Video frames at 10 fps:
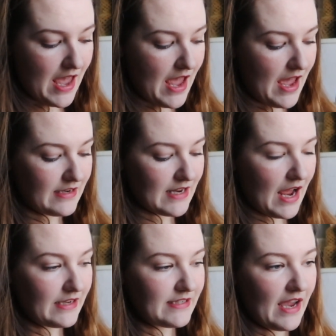and
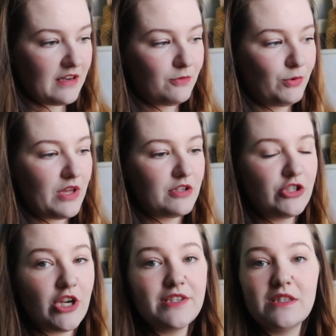I dyed it with
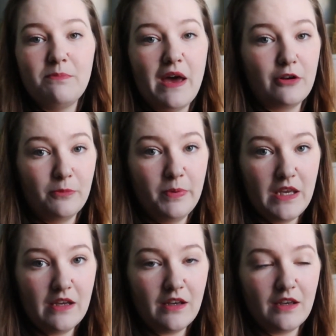just the petal
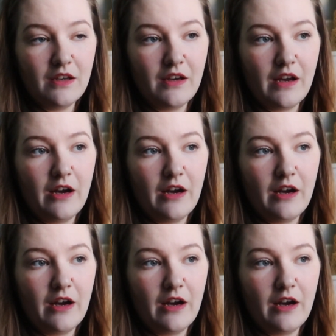pink,